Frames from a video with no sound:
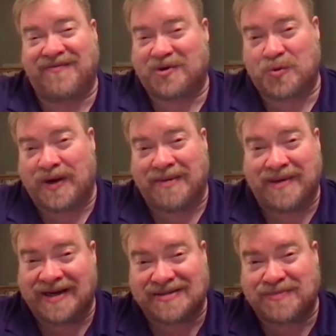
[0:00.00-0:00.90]
for 20
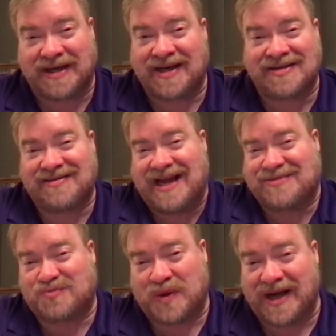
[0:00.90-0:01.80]
minutes because
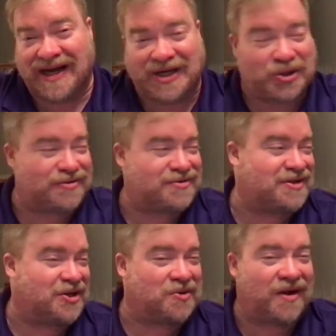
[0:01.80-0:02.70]
that's what I do.
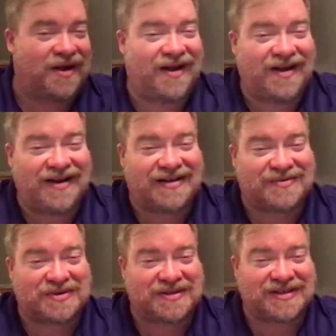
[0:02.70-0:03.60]
So that's
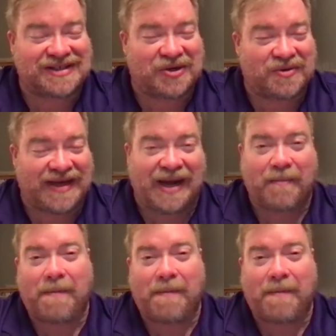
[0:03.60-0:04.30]
what. So yeah.